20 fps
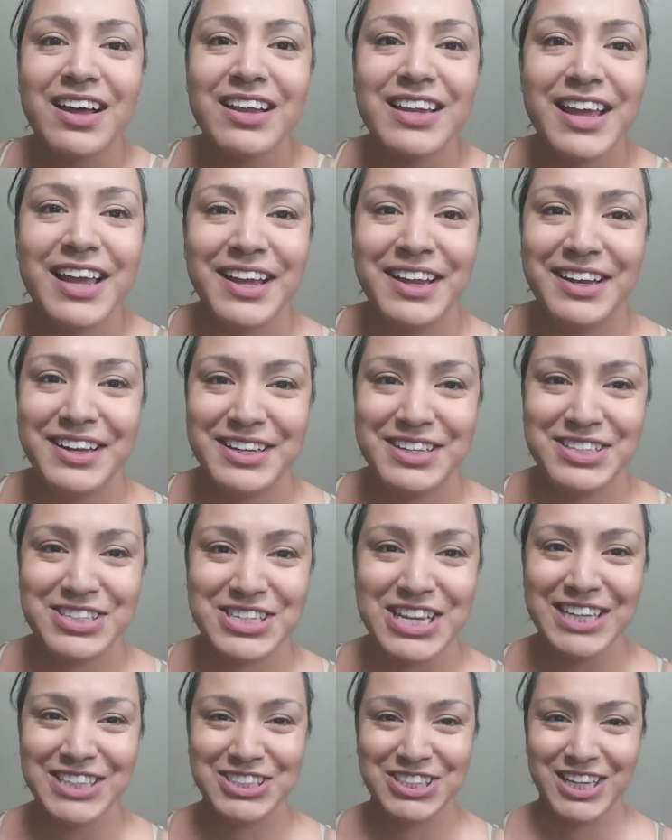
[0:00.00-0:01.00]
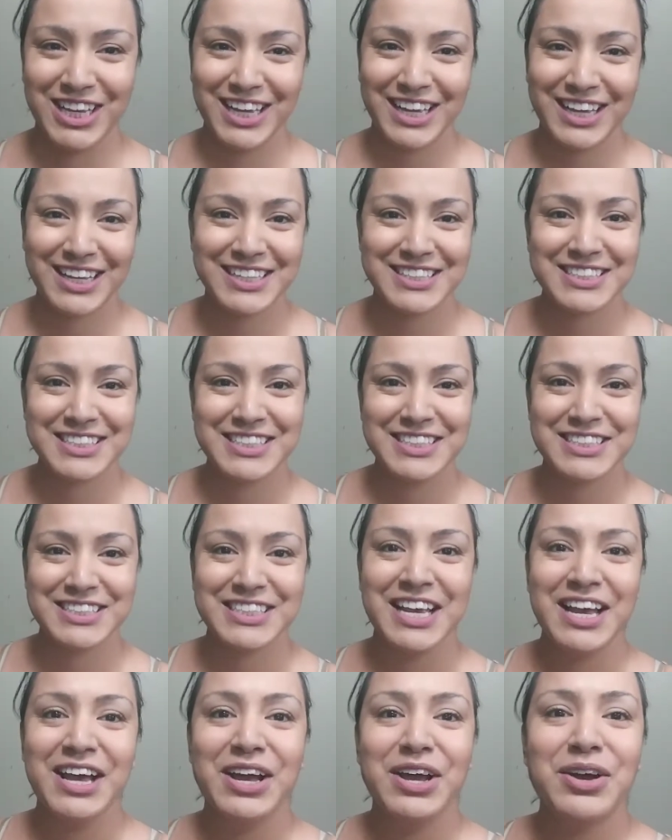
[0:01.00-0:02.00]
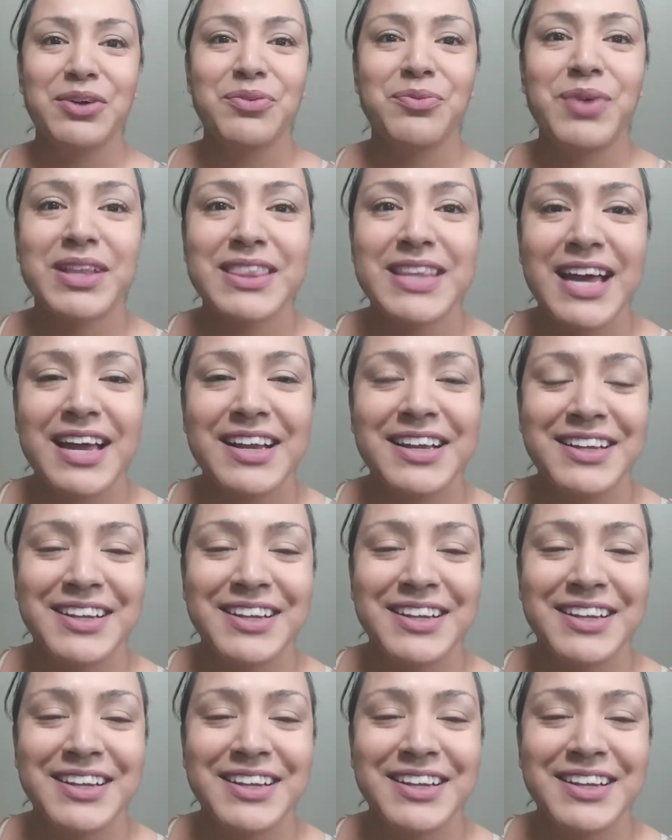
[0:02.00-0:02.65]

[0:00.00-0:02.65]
let him touch it because he's what the.